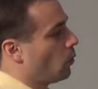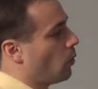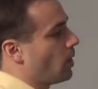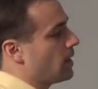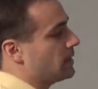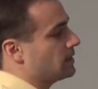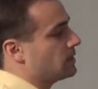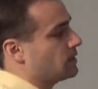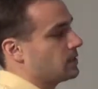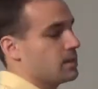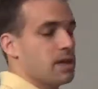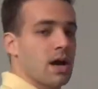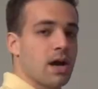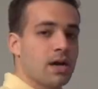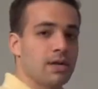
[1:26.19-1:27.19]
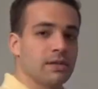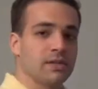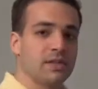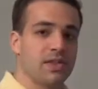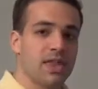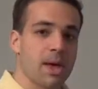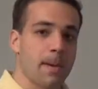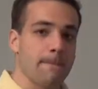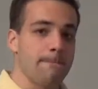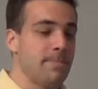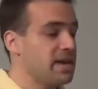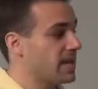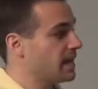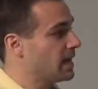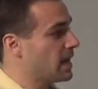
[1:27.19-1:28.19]
What does the
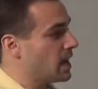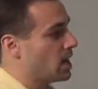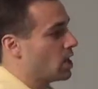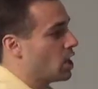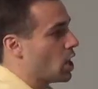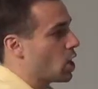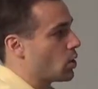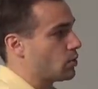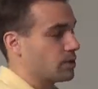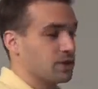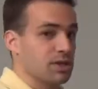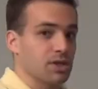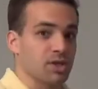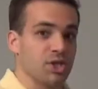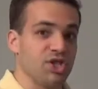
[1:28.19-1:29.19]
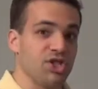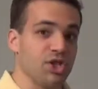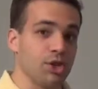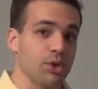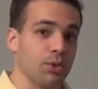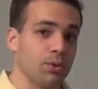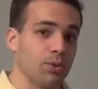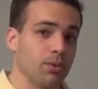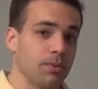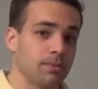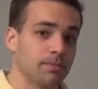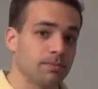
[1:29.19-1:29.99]
big goat do?